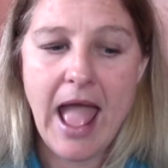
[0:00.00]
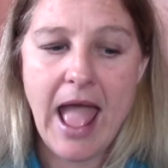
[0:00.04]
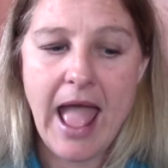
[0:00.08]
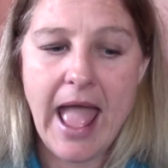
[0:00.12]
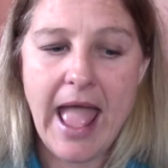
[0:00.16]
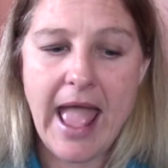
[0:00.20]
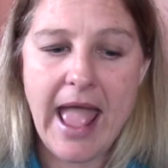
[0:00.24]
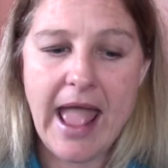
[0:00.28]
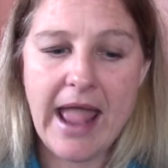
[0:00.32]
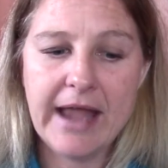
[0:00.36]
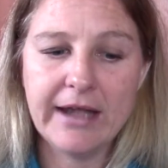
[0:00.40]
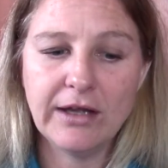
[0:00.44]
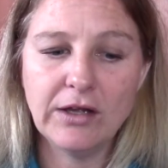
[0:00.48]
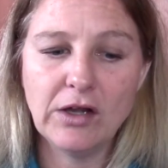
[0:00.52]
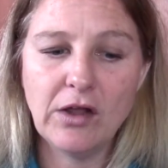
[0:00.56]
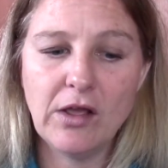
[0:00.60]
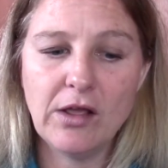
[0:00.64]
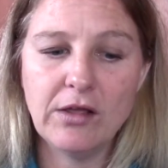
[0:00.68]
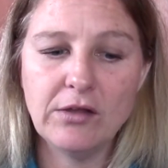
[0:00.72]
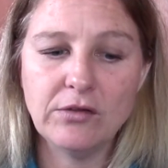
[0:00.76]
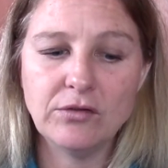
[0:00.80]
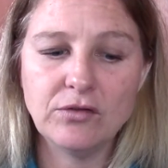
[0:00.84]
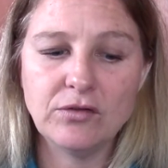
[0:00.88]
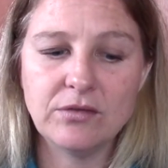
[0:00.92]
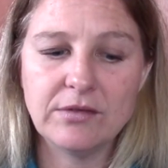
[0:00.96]
and
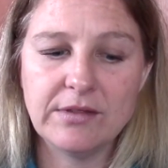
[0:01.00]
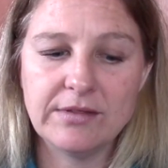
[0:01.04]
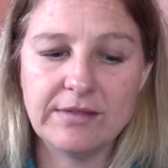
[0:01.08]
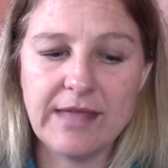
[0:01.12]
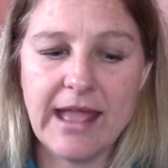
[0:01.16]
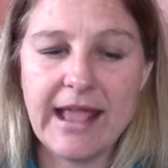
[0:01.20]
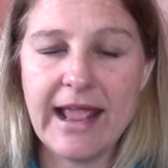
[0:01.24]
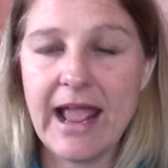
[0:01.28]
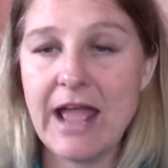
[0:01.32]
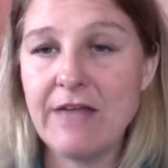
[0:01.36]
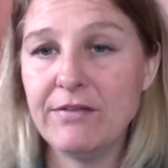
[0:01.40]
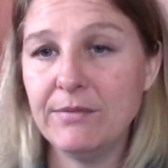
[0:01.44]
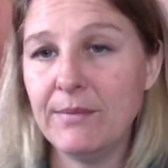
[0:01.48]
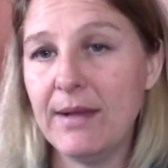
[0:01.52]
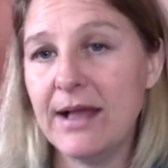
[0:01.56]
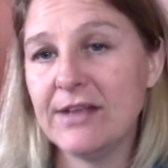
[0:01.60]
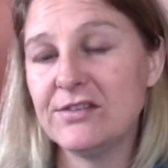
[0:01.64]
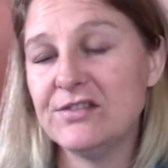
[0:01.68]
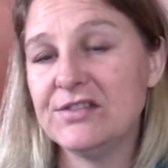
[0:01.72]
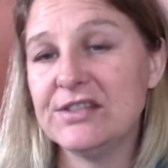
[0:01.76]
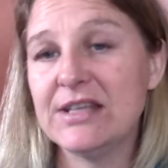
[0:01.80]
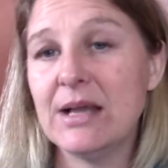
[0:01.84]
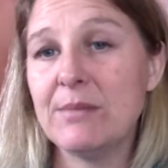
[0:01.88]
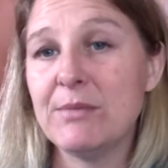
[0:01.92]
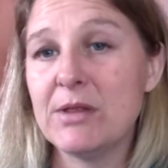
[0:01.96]
they gave them out
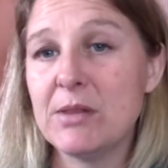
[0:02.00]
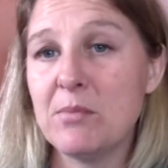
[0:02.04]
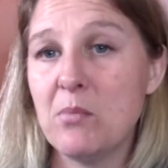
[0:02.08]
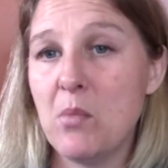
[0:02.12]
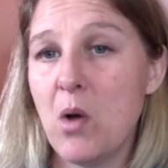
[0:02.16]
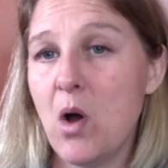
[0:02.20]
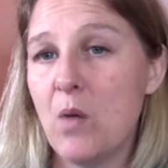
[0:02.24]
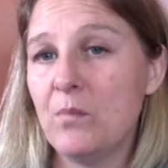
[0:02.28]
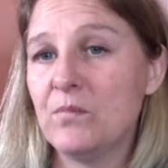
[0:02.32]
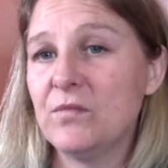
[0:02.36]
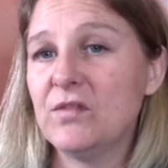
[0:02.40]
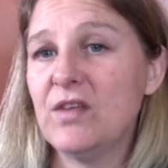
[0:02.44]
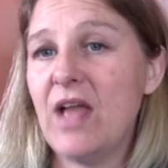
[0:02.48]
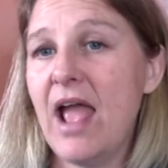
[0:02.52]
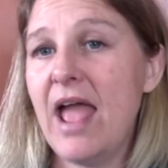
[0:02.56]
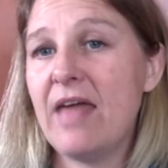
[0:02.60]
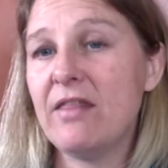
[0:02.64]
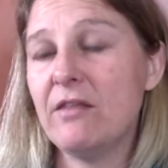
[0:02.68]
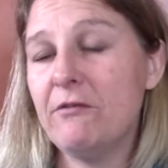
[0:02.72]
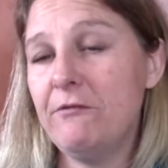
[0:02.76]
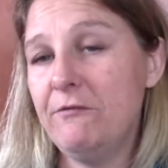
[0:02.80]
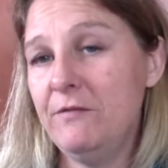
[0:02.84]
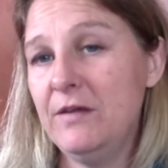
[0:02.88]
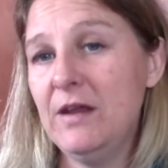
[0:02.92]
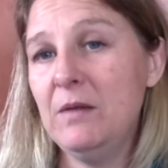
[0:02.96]
to some of the moms, and
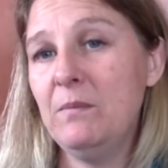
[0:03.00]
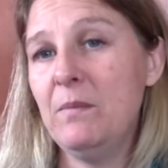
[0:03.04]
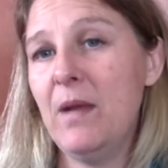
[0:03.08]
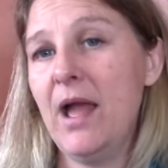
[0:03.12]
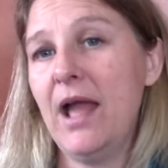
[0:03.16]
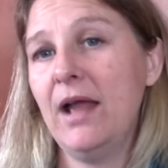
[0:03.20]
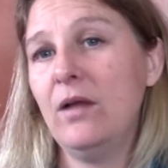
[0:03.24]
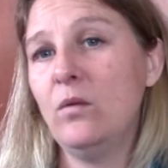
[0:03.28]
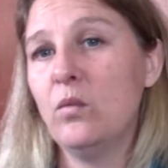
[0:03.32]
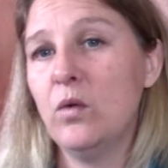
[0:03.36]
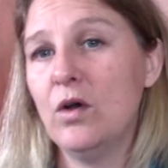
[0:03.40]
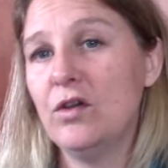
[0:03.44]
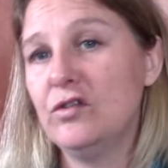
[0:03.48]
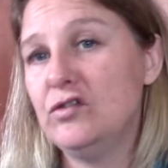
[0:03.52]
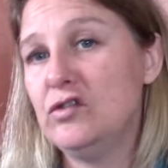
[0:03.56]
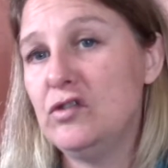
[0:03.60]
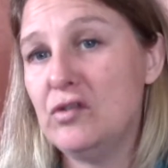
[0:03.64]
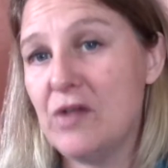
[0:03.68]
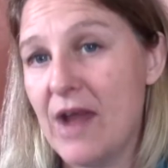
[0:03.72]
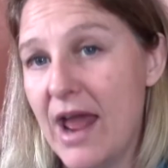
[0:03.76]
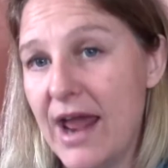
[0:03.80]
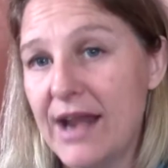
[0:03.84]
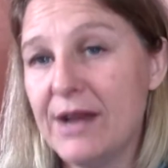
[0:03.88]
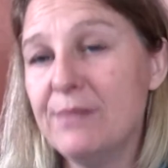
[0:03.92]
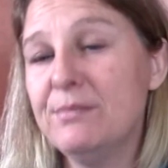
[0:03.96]
the feedback was
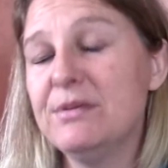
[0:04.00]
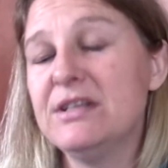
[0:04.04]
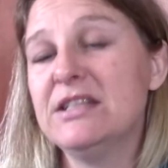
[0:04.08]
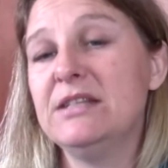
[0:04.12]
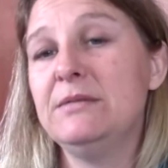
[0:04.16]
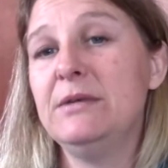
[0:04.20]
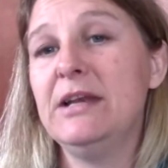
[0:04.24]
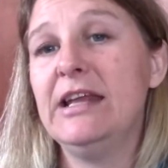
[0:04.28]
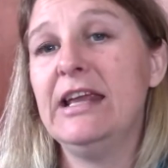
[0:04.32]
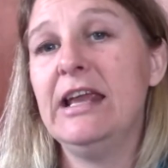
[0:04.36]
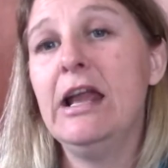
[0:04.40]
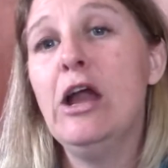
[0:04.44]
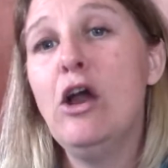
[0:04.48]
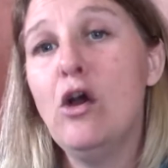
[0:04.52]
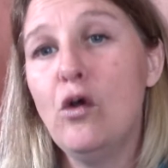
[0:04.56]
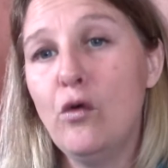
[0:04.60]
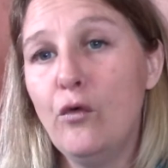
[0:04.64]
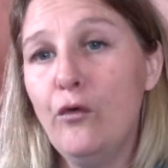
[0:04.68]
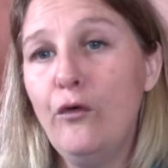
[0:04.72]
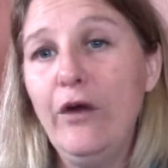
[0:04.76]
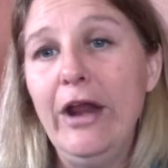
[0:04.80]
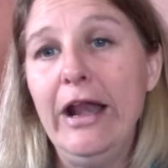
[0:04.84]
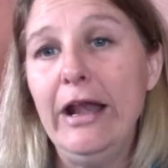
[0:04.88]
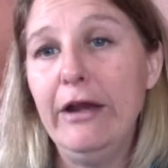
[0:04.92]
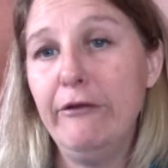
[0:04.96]
unanimously
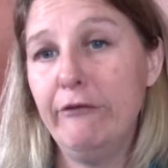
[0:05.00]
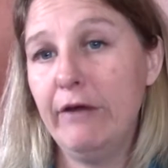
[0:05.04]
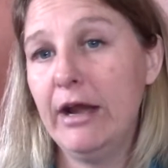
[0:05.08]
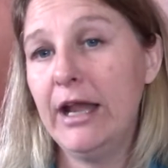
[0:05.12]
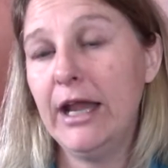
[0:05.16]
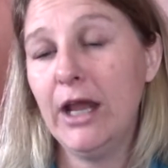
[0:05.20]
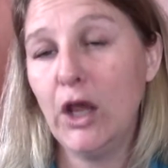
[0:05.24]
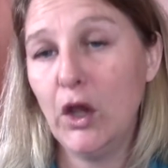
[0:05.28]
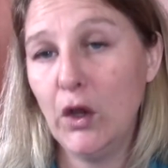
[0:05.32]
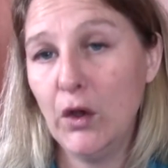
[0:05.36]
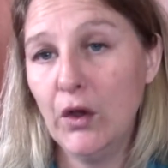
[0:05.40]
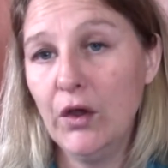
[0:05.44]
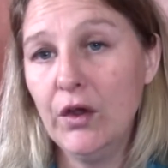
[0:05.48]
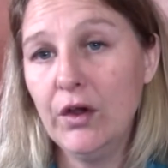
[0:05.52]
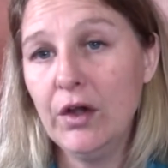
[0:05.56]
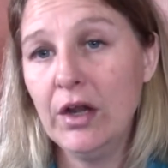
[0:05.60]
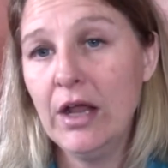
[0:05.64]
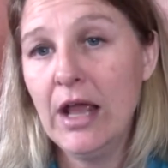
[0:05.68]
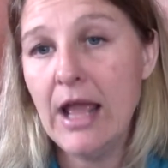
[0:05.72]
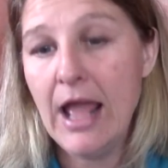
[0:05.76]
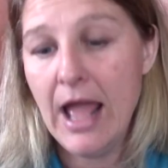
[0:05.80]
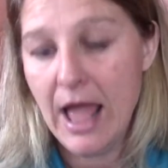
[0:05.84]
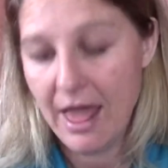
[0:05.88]
really good.